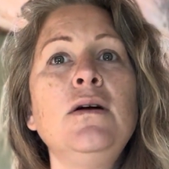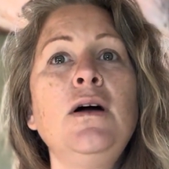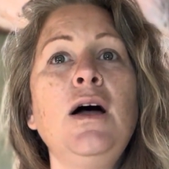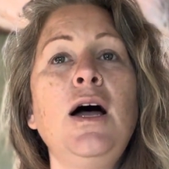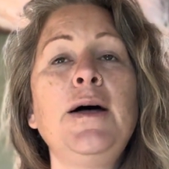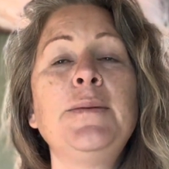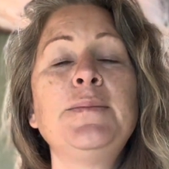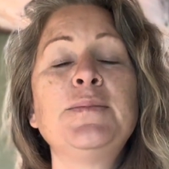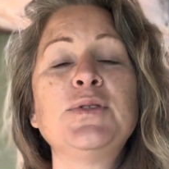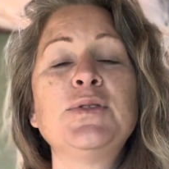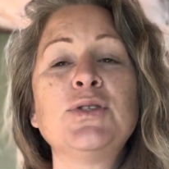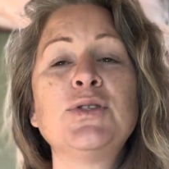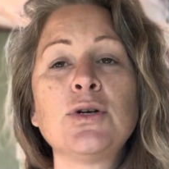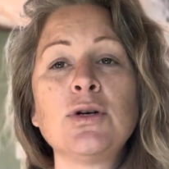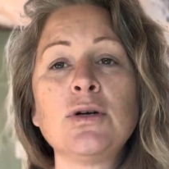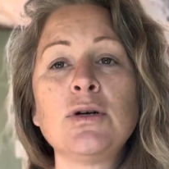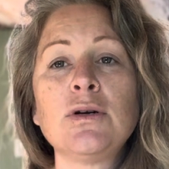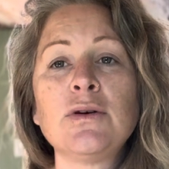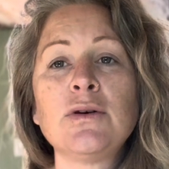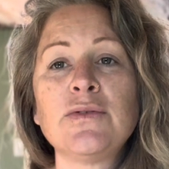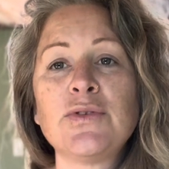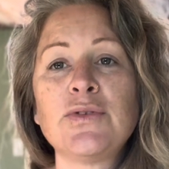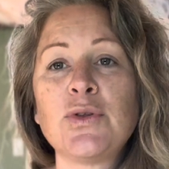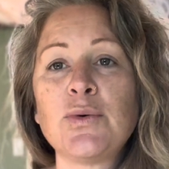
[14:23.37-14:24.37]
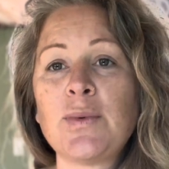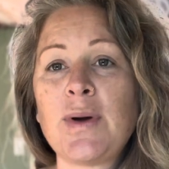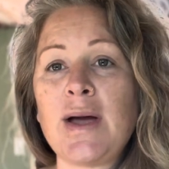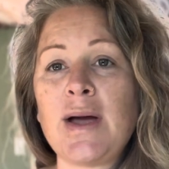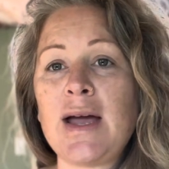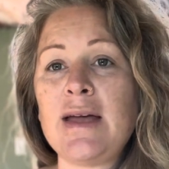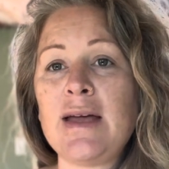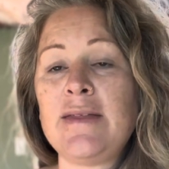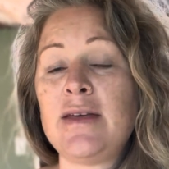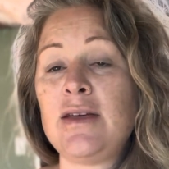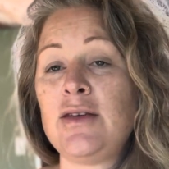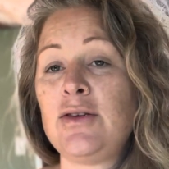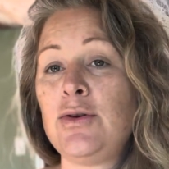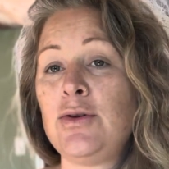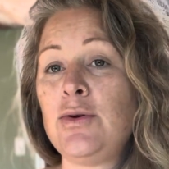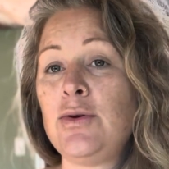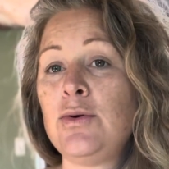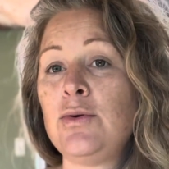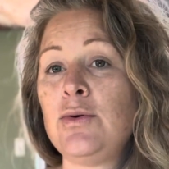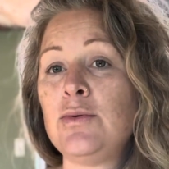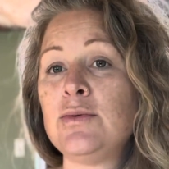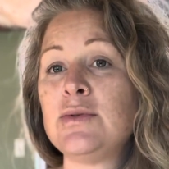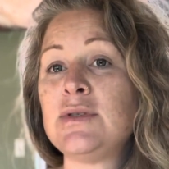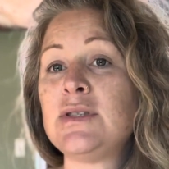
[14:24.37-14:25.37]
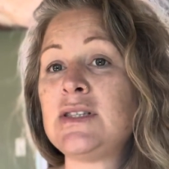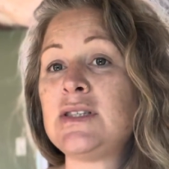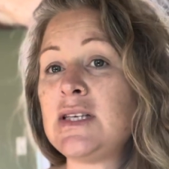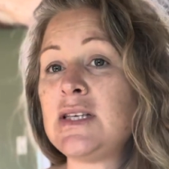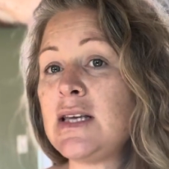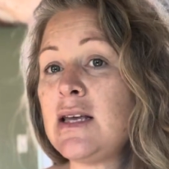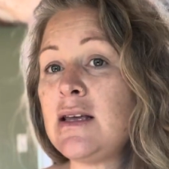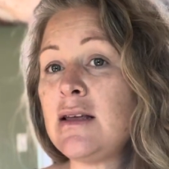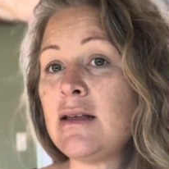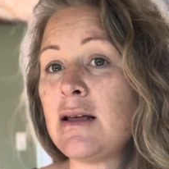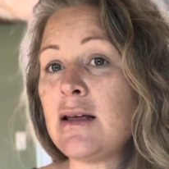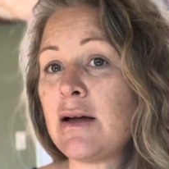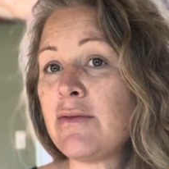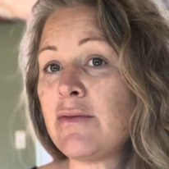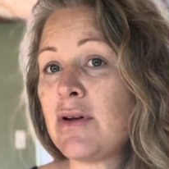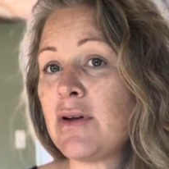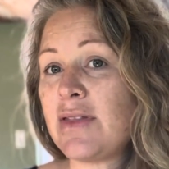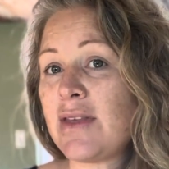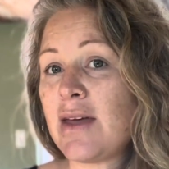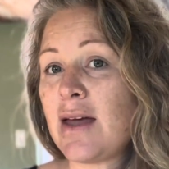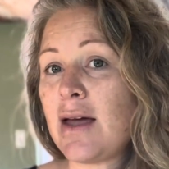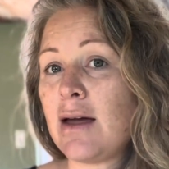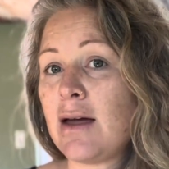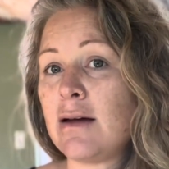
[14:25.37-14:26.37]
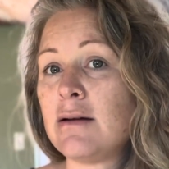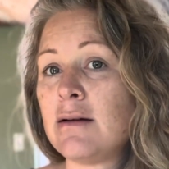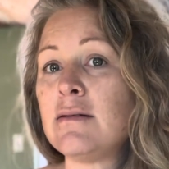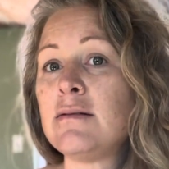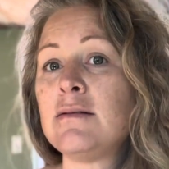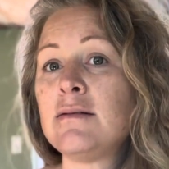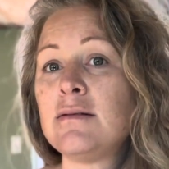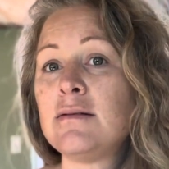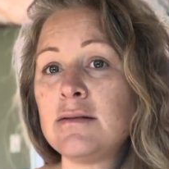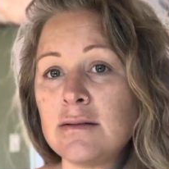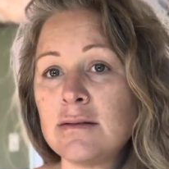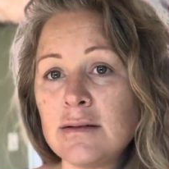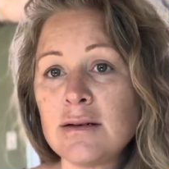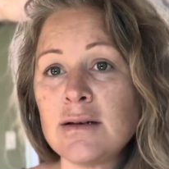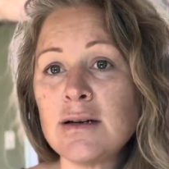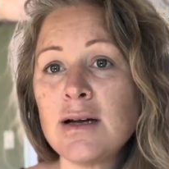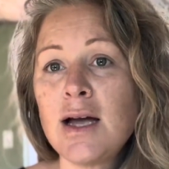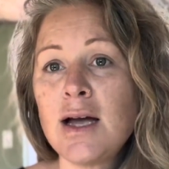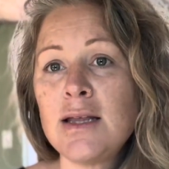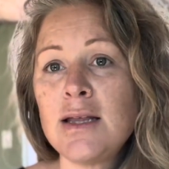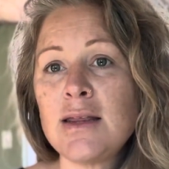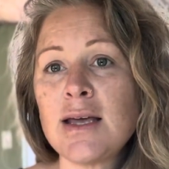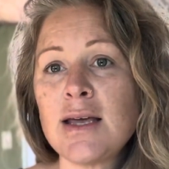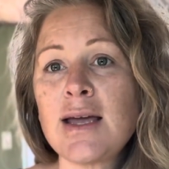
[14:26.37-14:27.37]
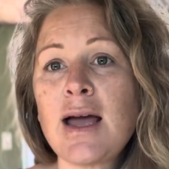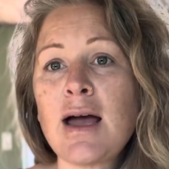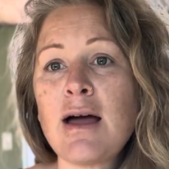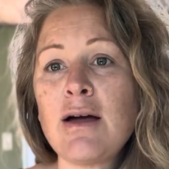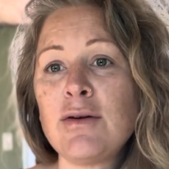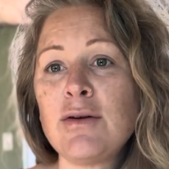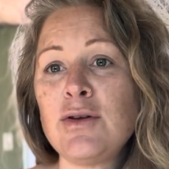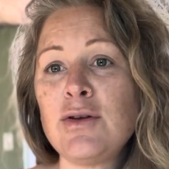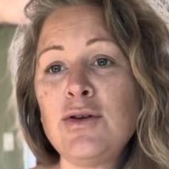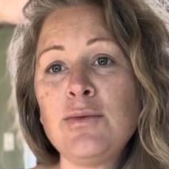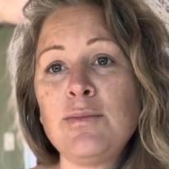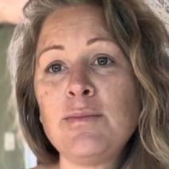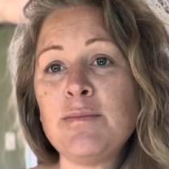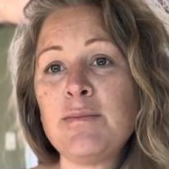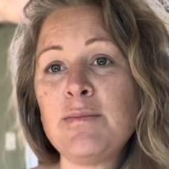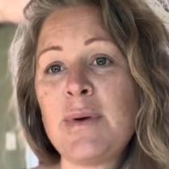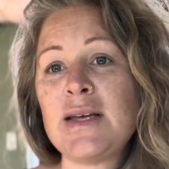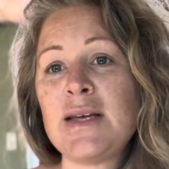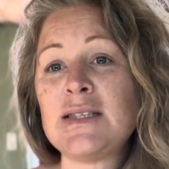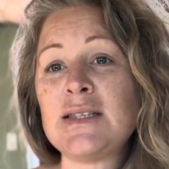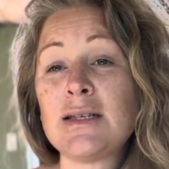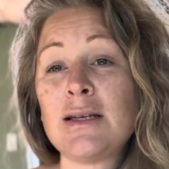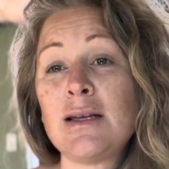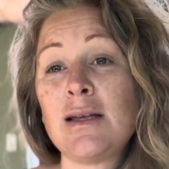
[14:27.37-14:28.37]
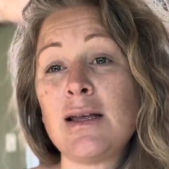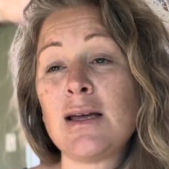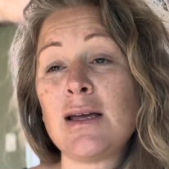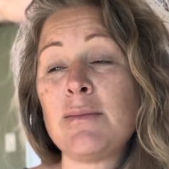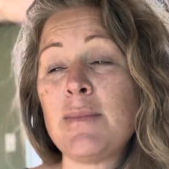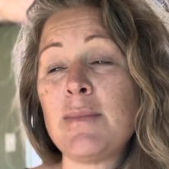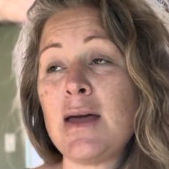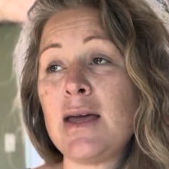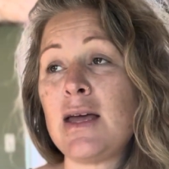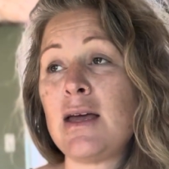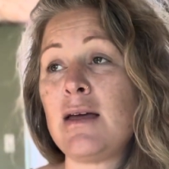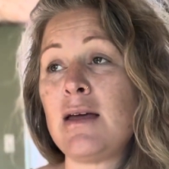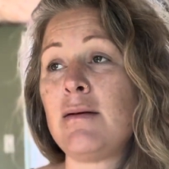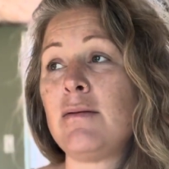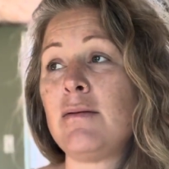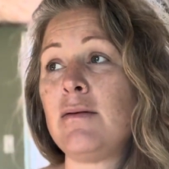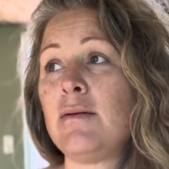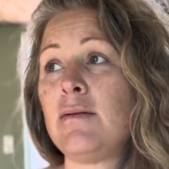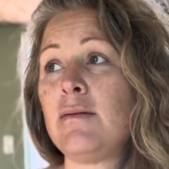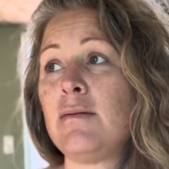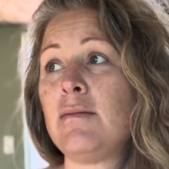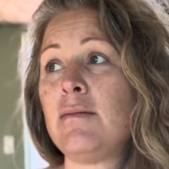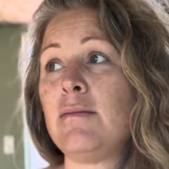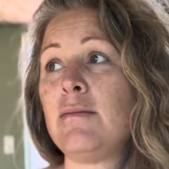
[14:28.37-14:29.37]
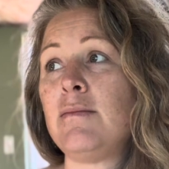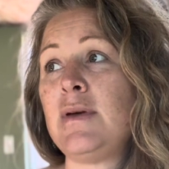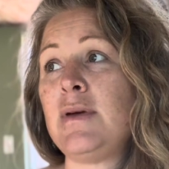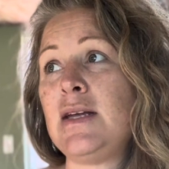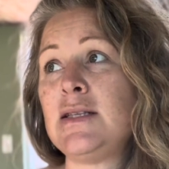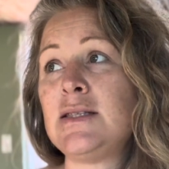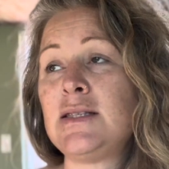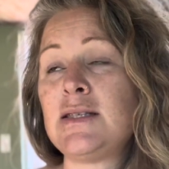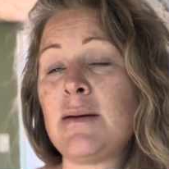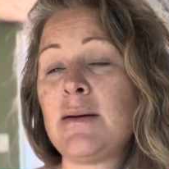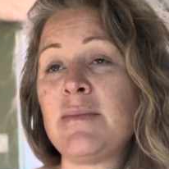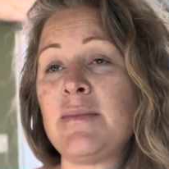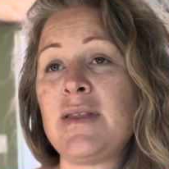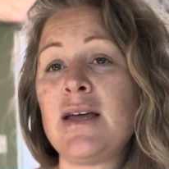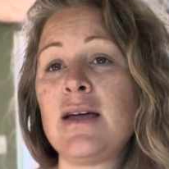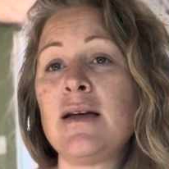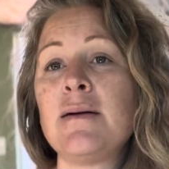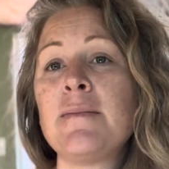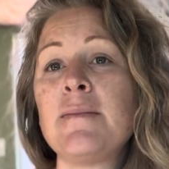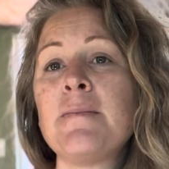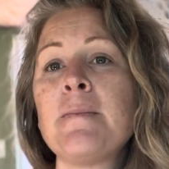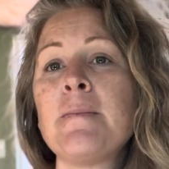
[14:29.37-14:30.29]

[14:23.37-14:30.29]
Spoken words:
observe the way that you see everything and like how you basically like make it mean something.